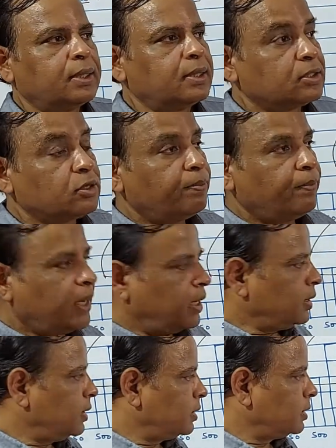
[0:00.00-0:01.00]
so
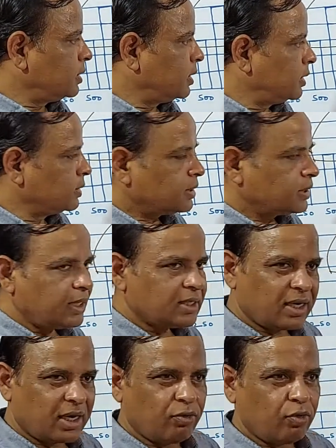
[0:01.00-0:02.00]
but see, there is
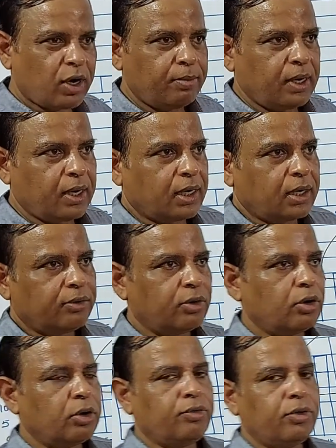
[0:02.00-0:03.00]
a requirement, like
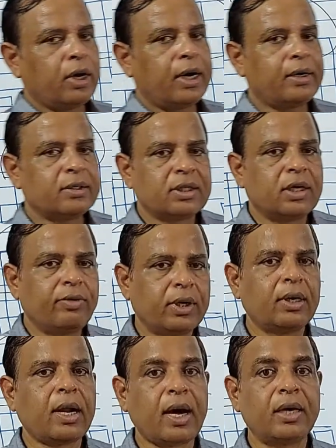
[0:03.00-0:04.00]
if you are addressing a very
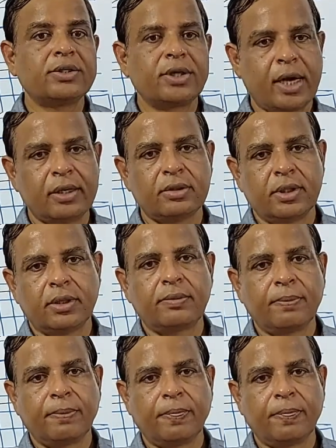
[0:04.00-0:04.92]
large gathering,